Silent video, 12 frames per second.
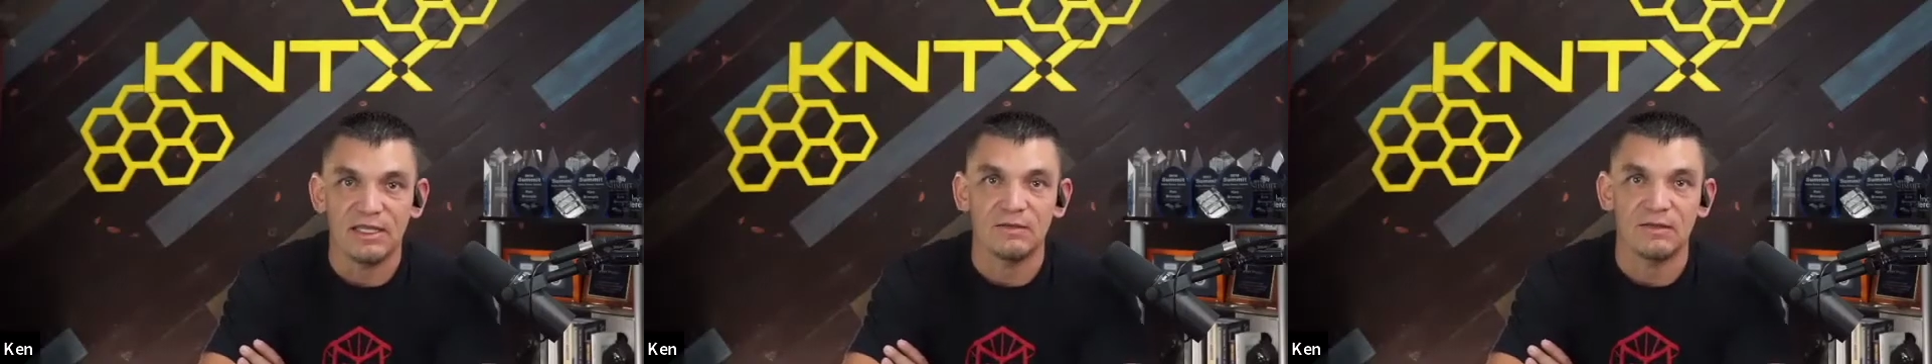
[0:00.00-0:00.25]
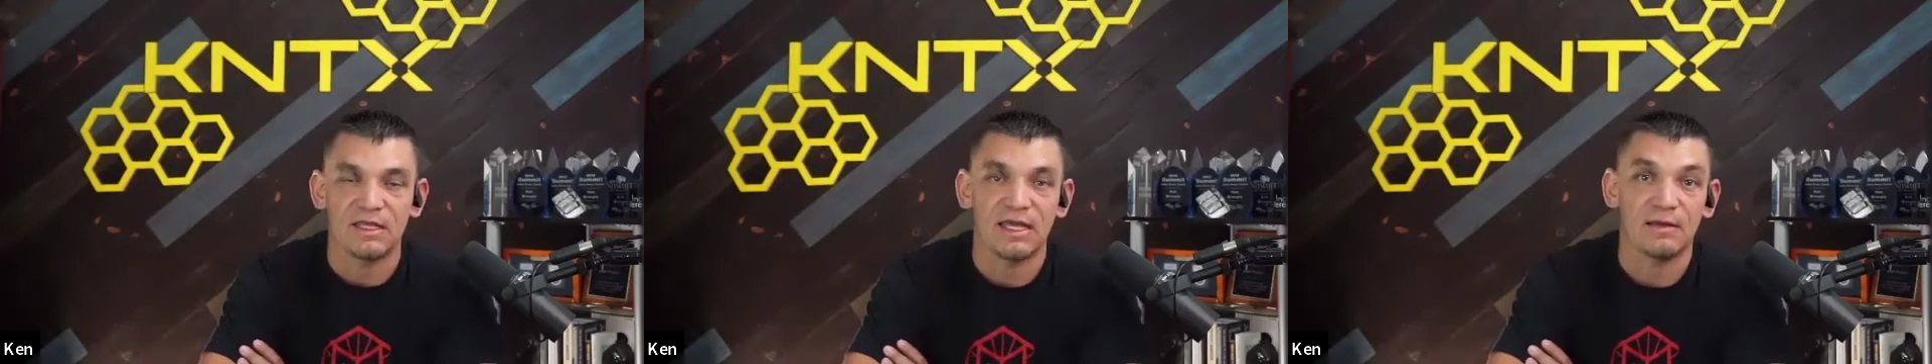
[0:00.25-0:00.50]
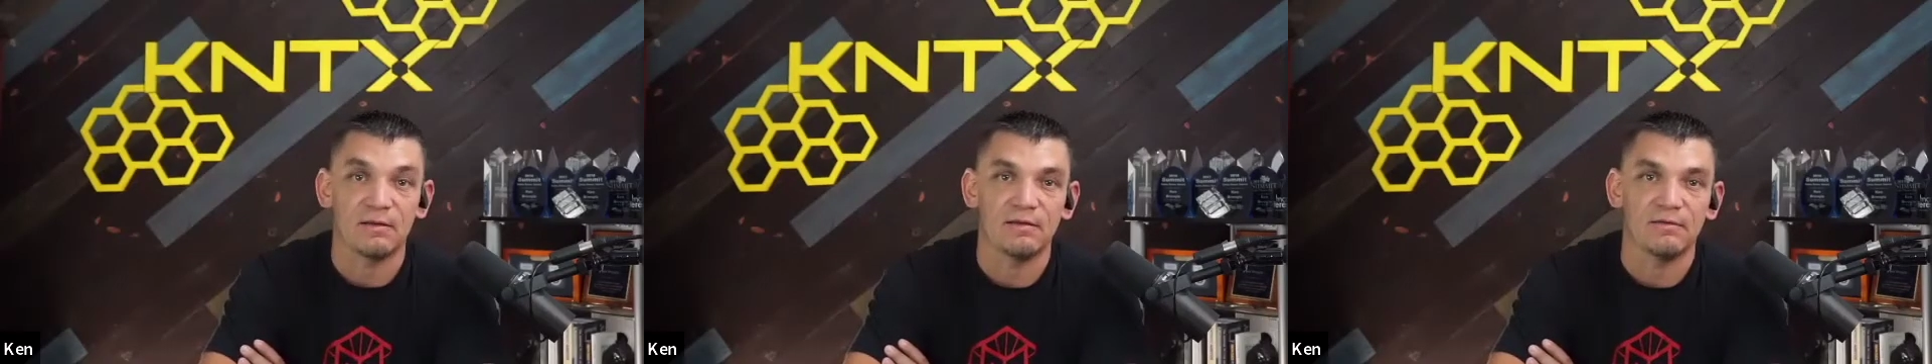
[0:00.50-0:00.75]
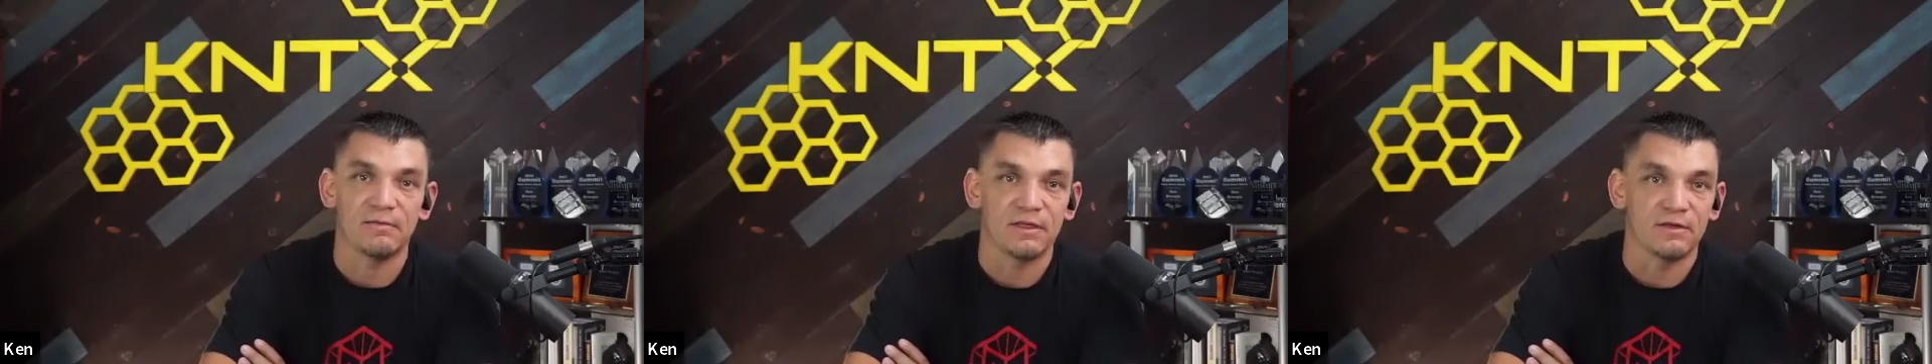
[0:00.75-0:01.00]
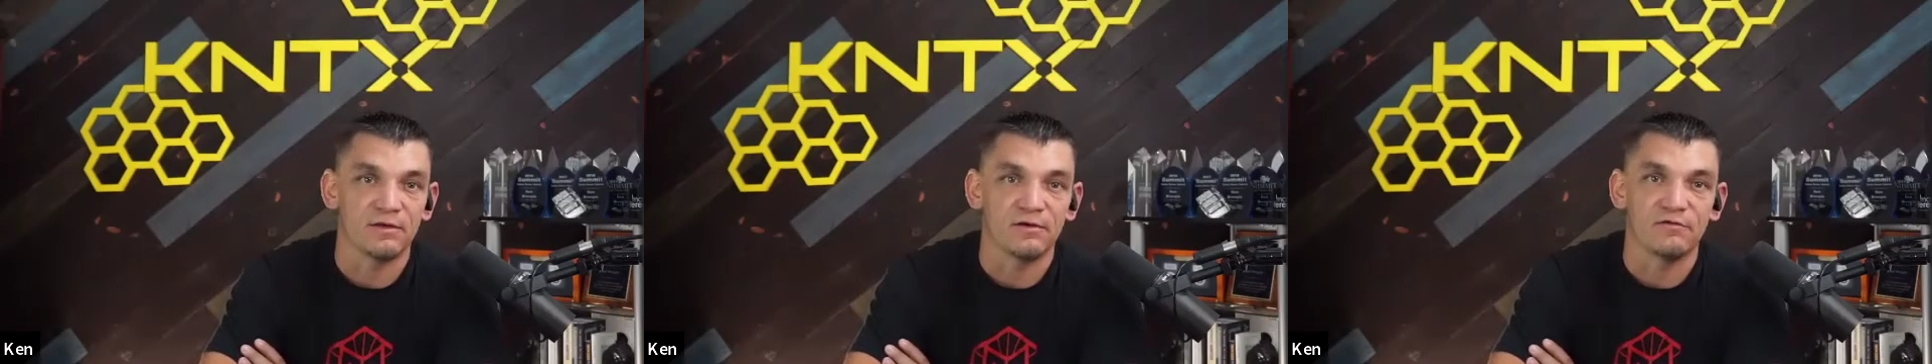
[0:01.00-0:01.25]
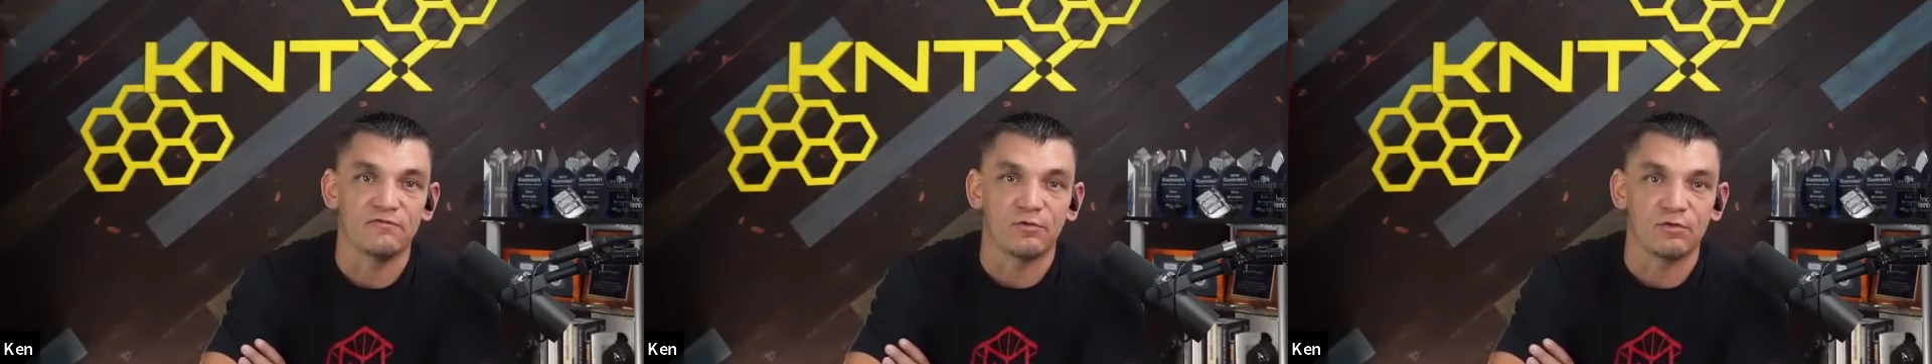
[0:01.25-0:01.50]
They can't
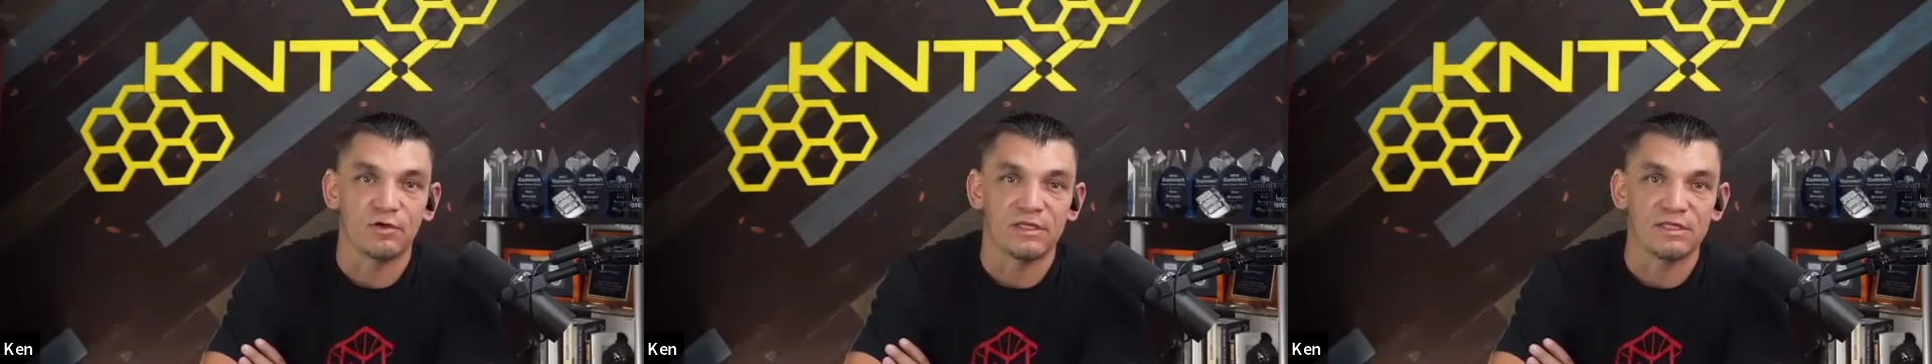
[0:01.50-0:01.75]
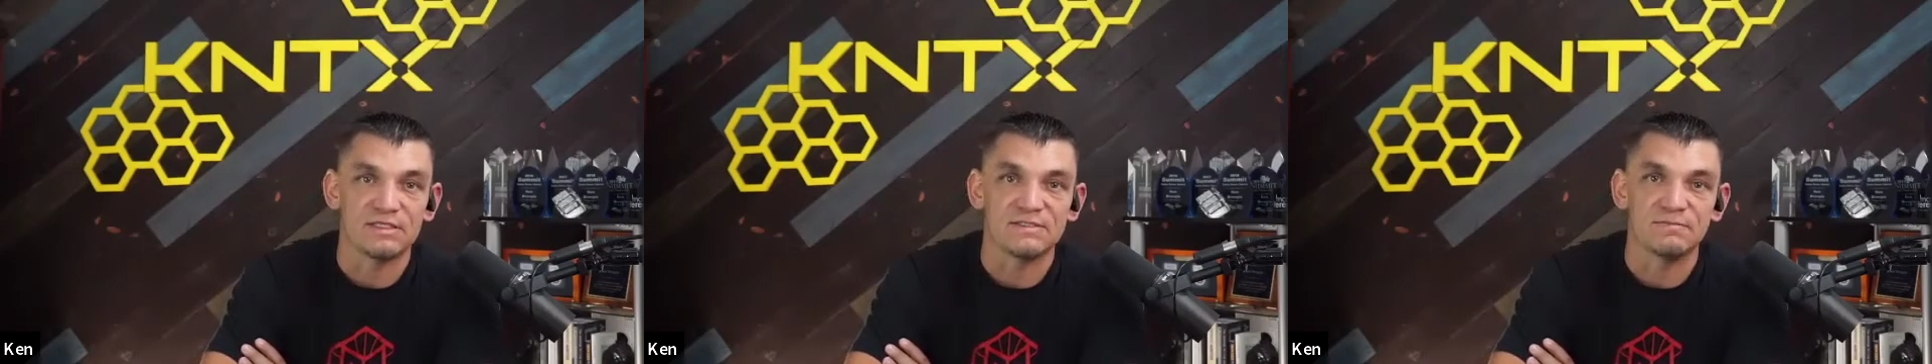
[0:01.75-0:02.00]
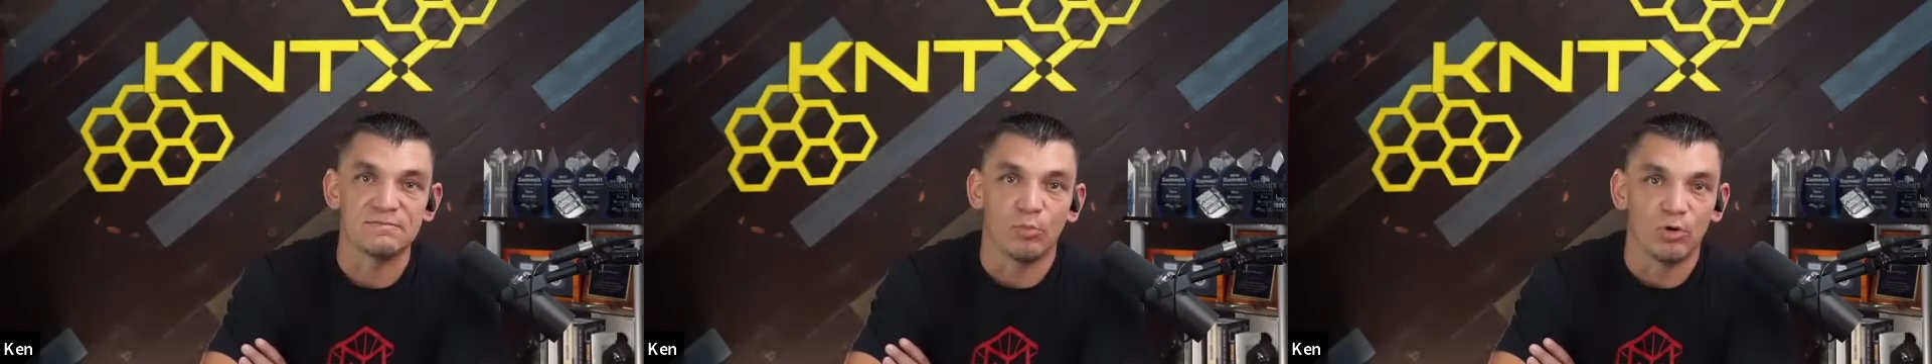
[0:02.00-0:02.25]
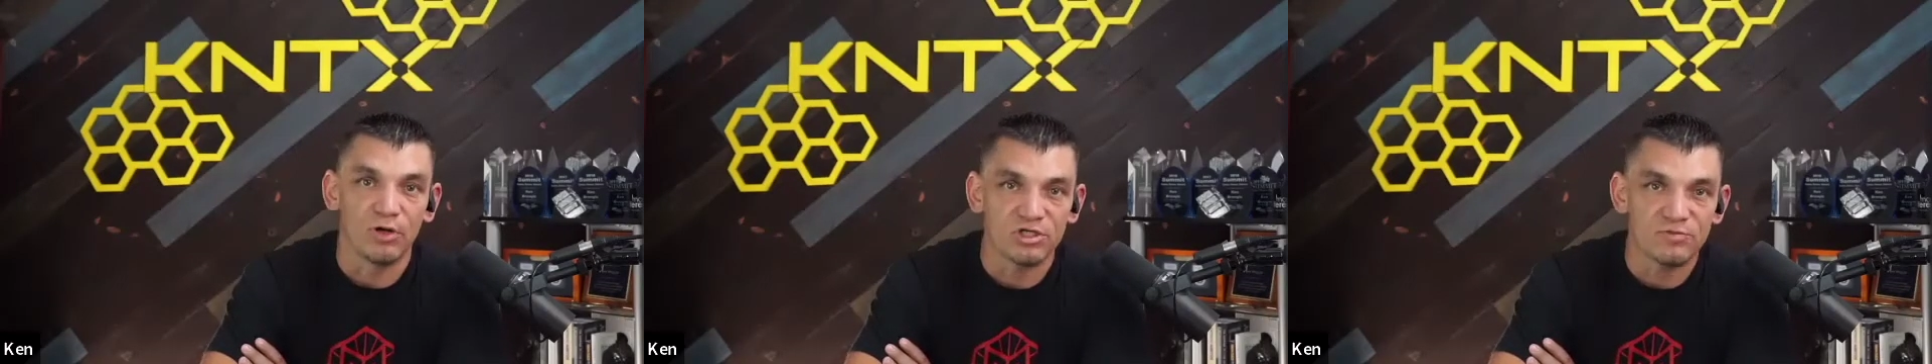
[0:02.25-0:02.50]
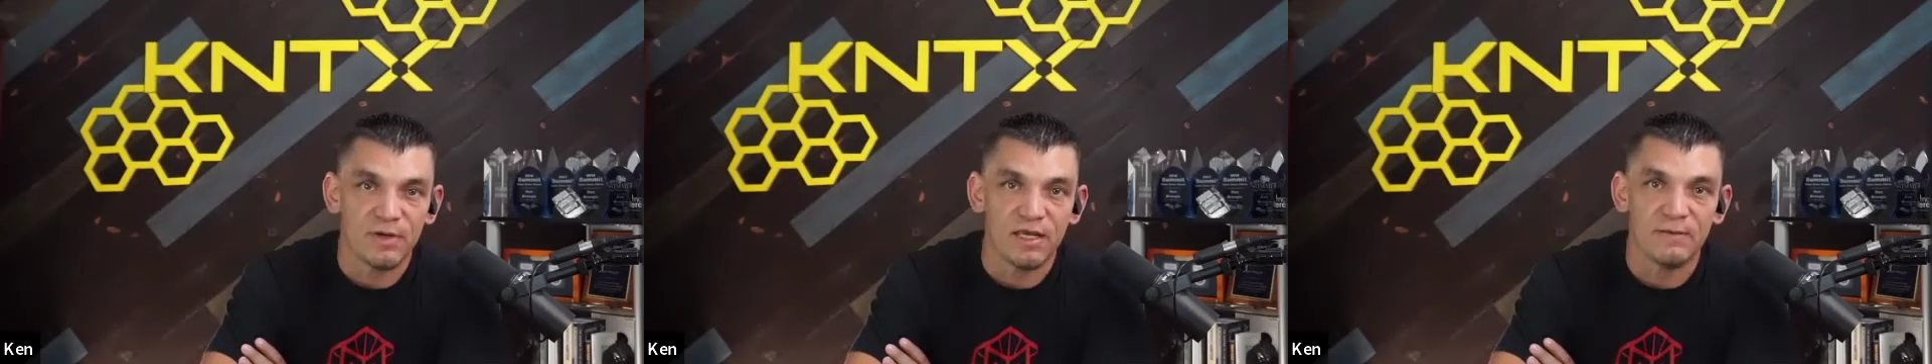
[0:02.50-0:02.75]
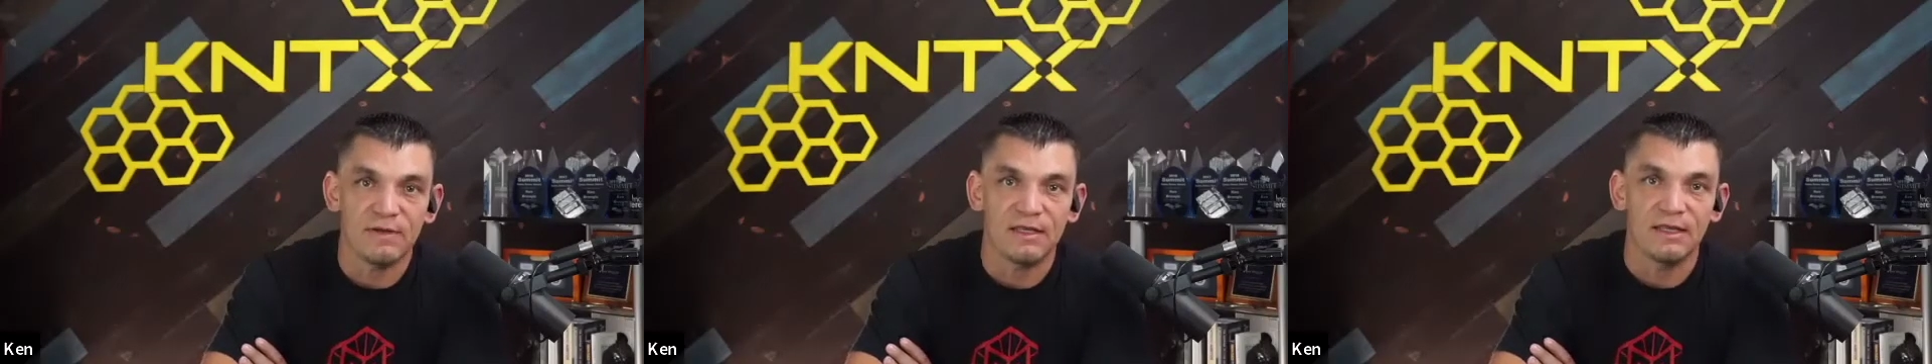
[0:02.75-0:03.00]
afford his mortgage
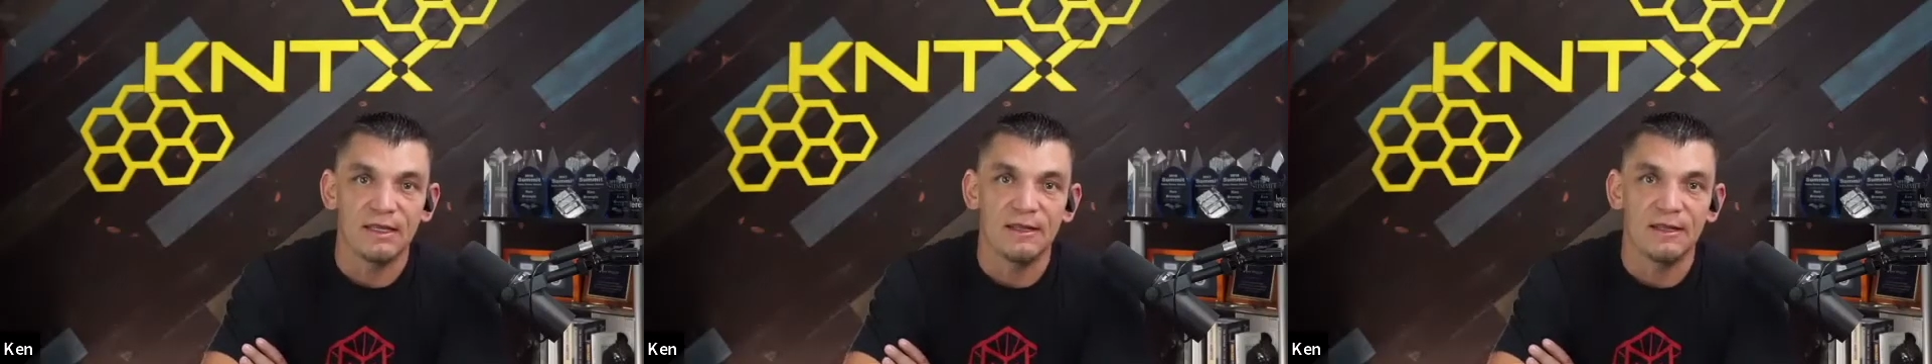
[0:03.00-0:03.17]
payment